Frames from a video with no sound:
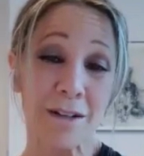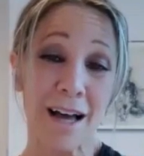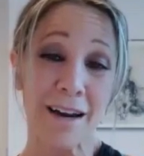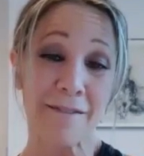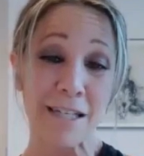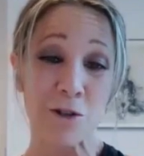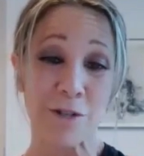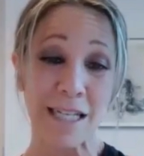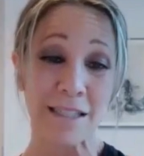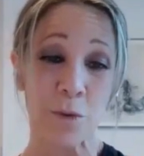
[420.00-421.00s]
a lot of us are
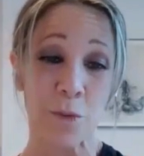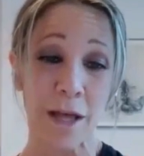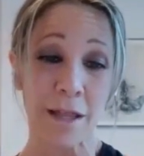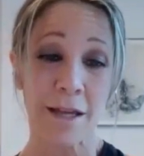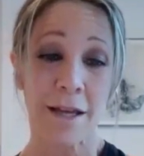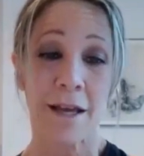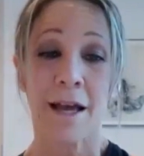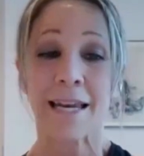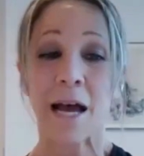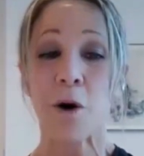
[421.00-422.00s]
dealing with.
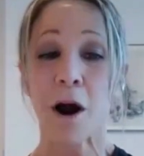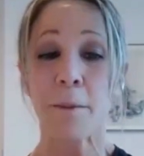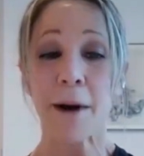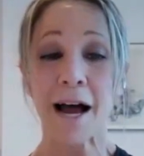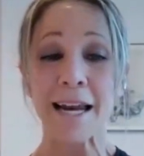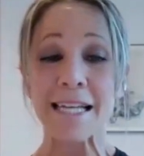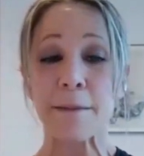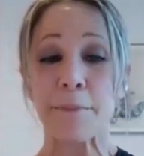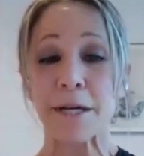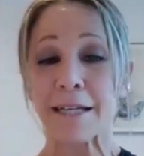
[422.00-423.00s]
Now, our body's
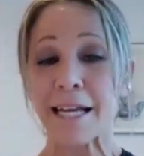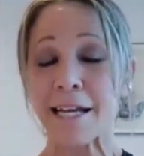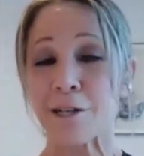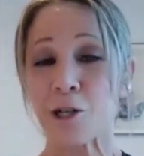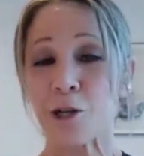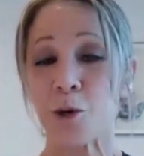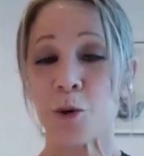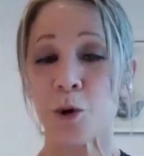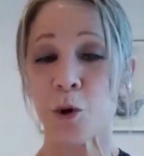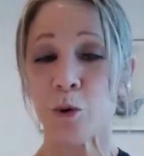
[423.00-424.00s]
ability
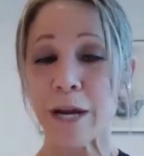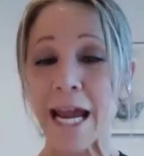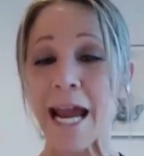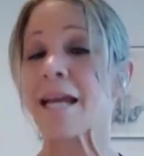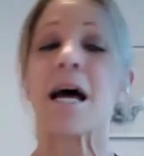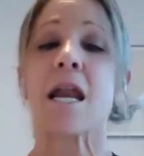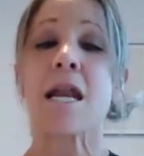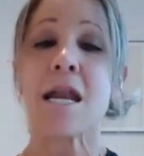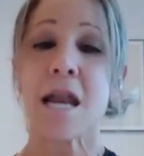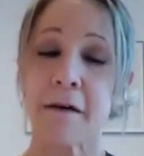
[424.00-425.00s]
to create
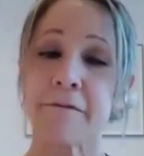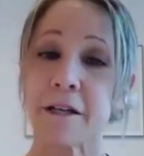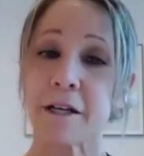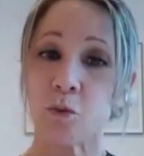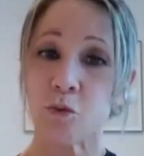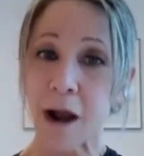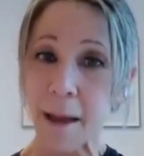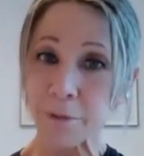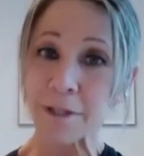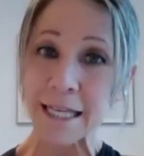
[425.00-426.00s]
enough
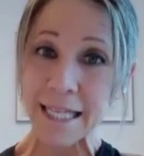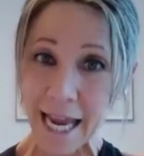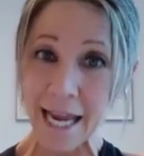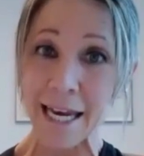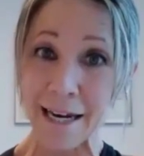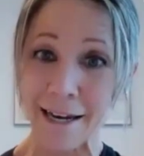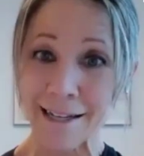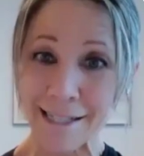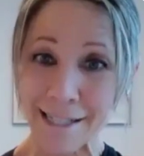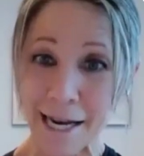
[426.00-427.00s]
replicated
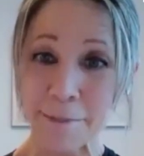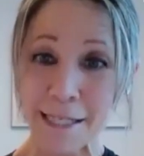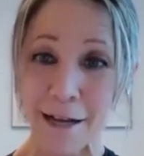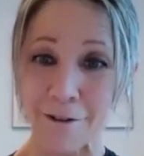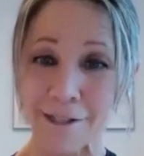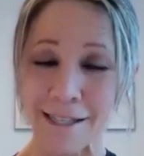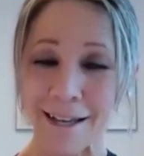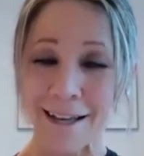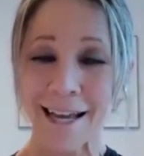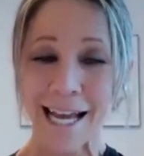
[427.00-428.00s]
stem cells
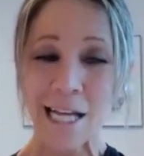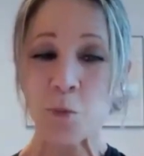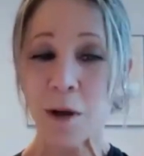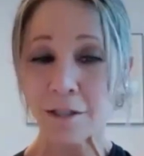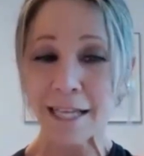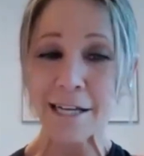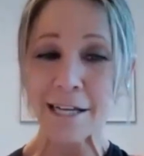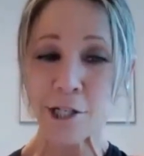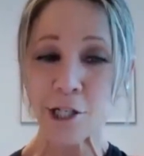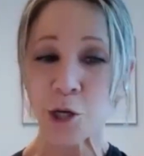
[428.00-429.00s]
is what
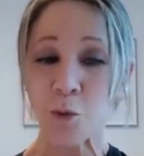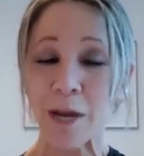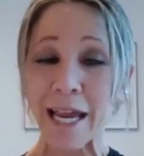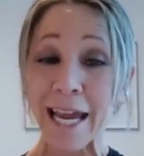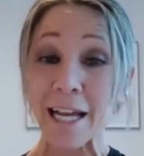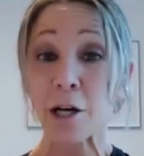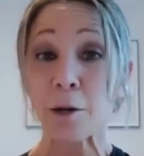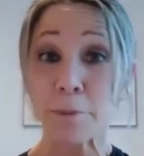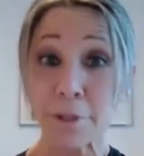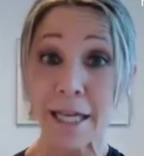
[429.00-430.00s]
leads to
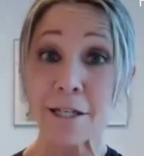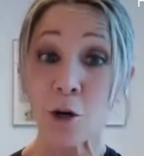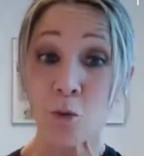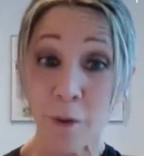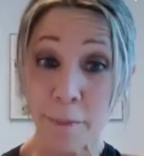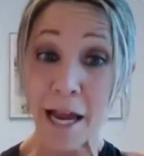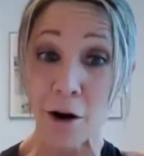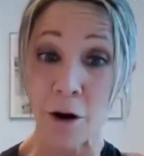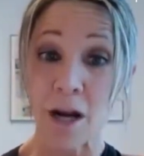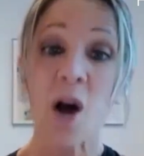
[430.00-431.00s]
incomplete
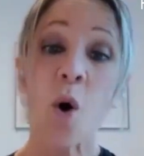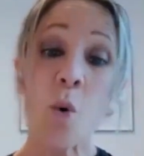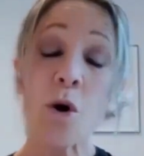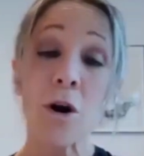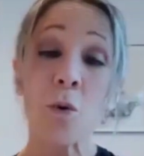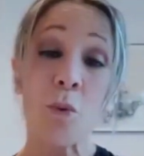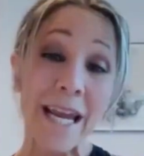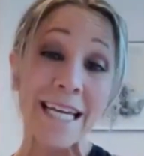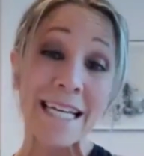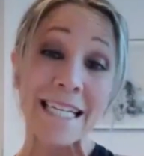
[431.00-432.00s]
repair or
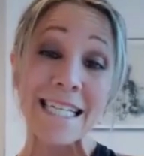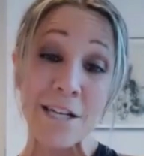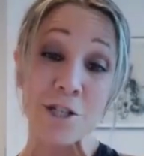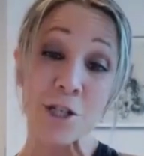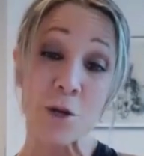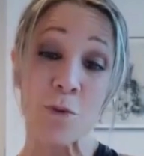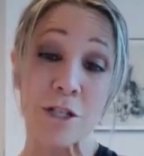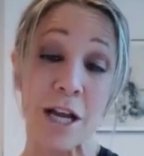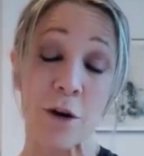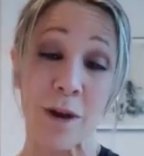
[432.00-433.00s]
weakened tissue
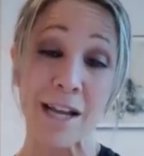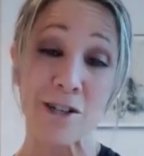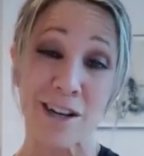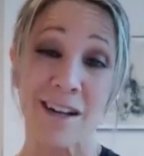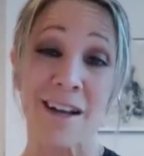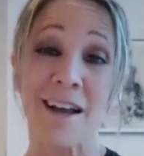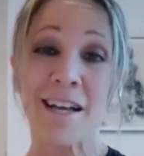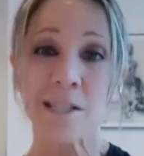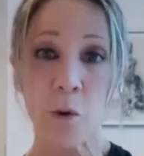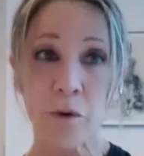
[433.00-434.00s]
regeneration.
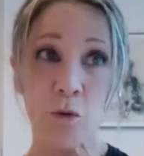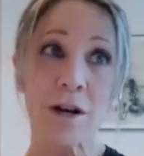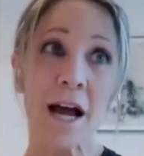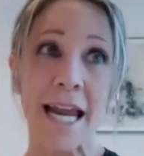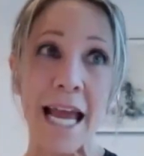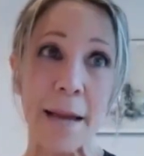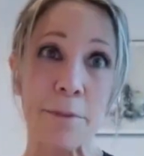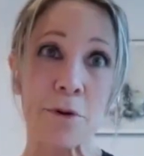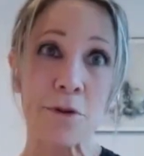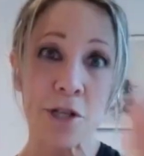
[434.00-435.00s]
So if we're not
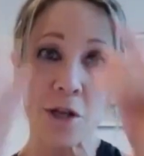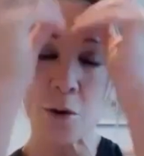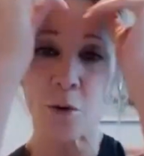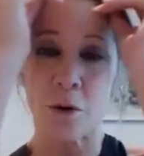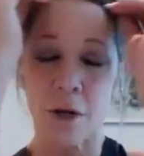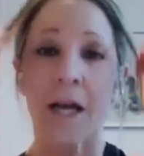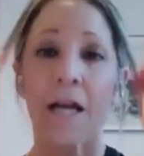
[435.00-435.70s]
able to,